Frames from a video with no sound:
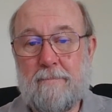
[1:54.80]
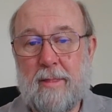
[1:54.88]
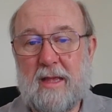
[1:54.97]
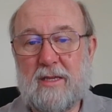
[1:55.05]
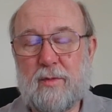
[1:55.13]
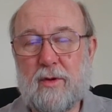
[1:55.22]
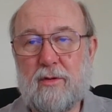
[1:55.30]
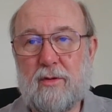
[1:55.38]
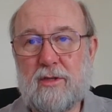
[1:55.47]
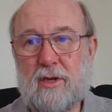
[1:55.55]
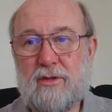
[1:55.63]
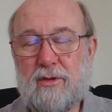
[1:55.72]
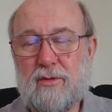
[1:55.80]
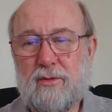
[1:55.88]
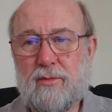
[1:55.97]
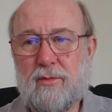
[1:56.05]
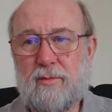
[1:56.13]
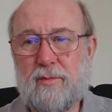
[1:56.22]
is because I
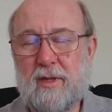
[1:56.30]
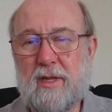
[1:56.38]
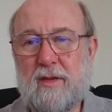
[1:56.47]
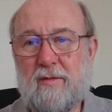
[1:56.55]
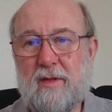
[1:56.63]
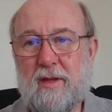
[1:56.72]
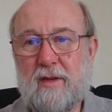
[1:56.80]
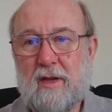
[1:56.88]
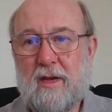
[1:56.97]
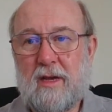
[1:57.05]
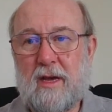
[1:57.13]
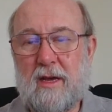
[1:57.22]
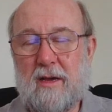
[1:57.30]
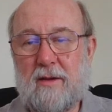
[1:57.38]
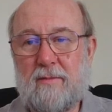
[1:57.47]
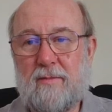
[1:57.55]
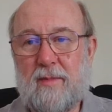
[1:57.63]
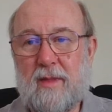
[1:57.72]
do believe that
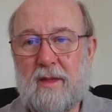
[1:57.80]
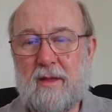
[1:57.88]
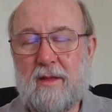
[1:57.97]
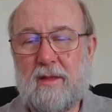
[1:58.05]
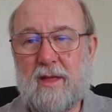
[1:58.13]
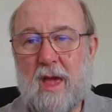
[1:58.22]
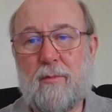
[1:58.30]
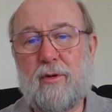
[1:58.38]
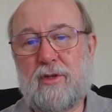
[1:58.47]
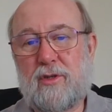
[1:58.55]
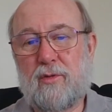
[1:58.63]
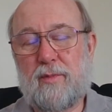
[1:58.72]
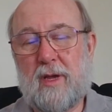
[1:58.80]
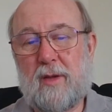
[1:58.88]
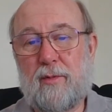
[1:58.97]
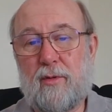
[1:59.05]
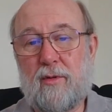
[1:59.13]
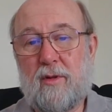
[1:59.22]
the Aboriginal
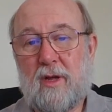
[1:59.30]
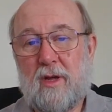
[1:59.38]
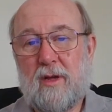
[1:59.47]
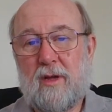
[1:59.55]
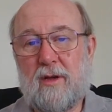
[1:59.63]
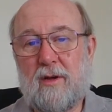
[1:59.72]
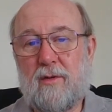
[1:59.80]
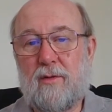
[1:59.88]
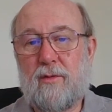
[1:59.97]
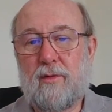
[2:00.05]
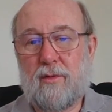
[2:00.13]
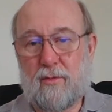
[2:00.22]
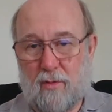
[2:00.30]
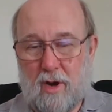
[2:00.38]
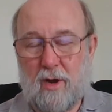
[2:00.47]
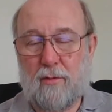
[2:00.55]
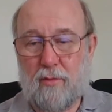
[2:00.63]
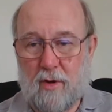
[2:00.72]
people,
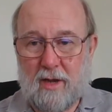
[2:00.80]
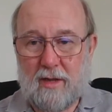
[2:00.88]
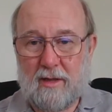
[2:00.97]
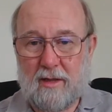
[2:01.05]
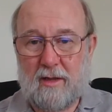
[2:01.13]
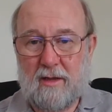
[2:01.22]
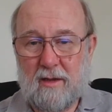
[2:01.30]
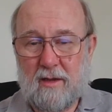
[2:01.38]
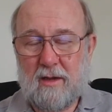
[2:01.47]
quite rightly,